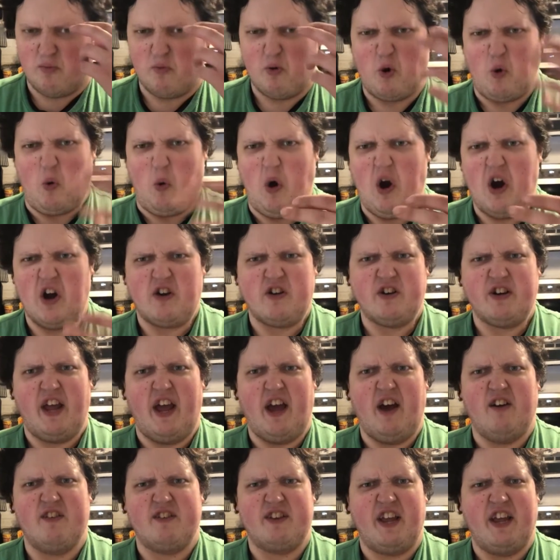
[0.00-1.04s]
more watered
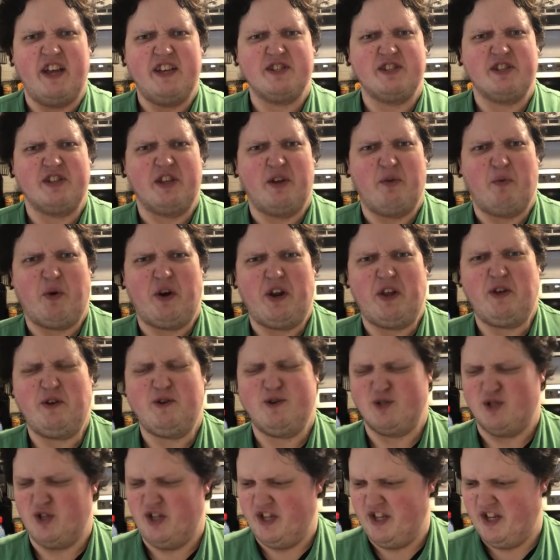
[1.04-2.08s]
down tasting than what it
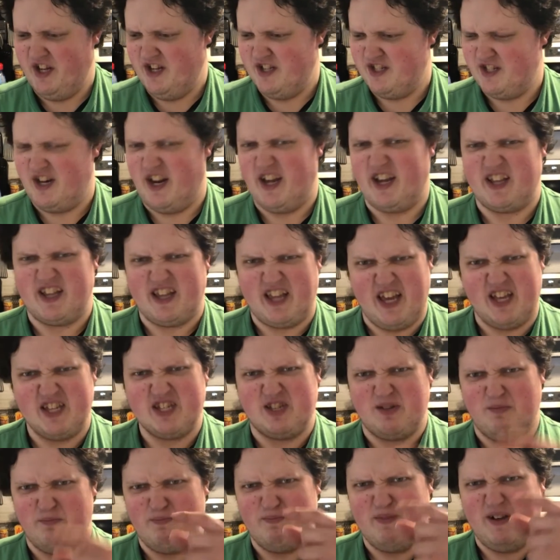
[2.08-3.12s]
usually does, and I could taste
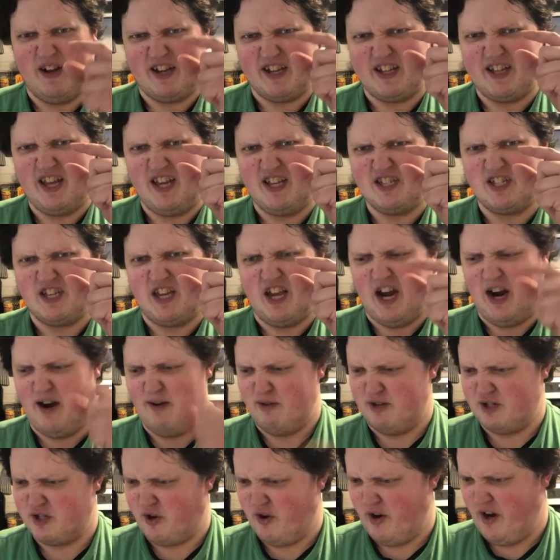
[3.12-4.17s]
the
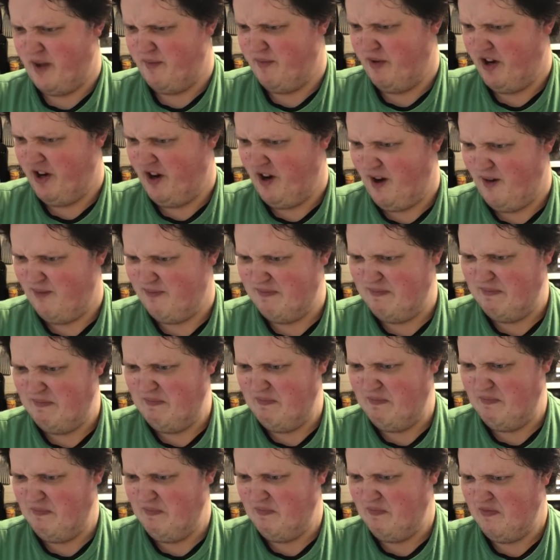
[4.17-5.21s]
Irish cream in there.
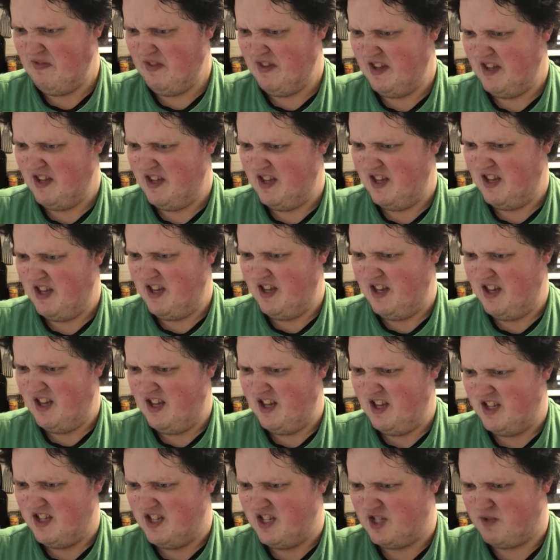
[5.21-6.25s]

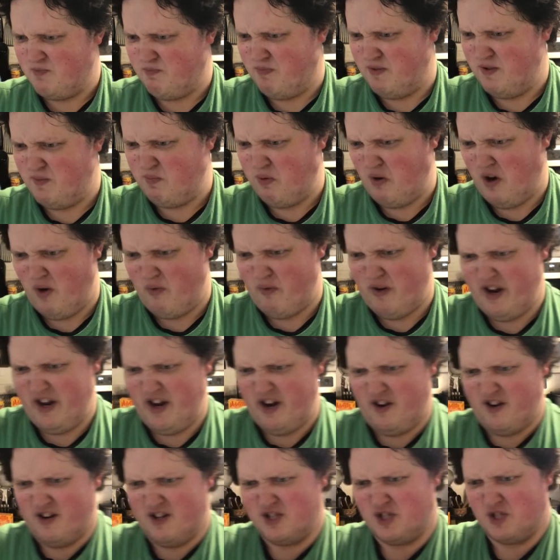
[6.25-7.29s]
This part right
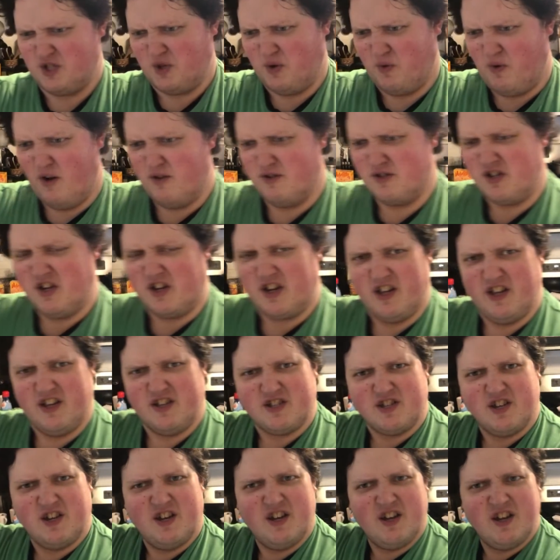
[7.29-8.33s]
here, this is gross. Look at this.